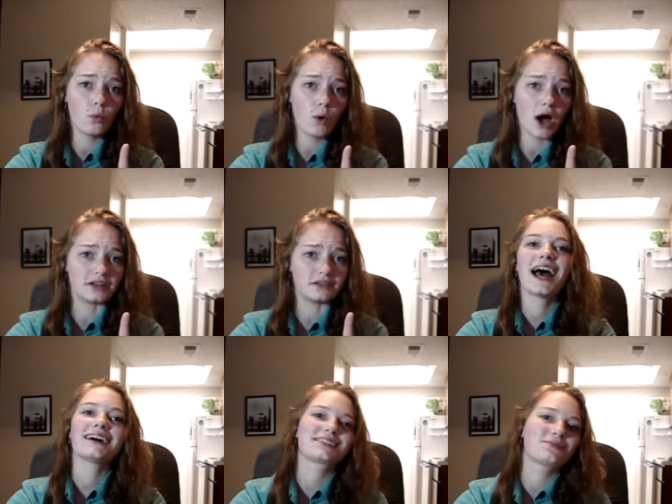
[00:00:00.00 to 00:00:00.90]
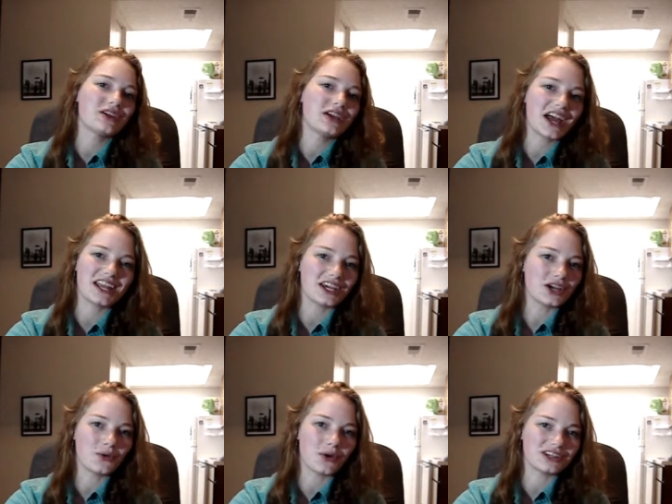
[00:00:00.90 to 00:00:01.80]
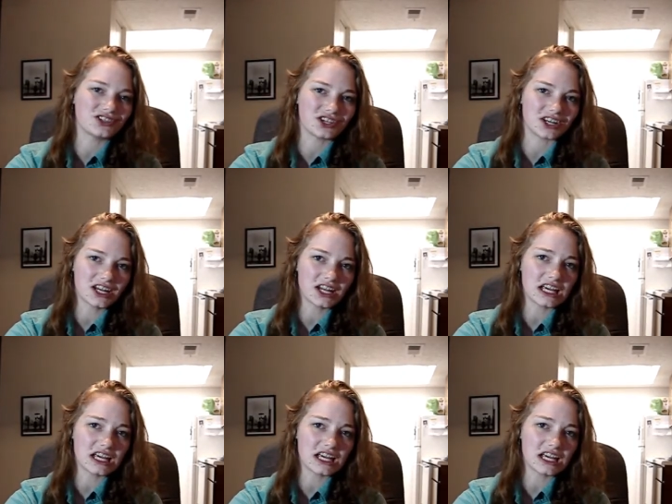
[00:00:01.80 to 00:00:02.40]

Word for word: 1. Ask me any question,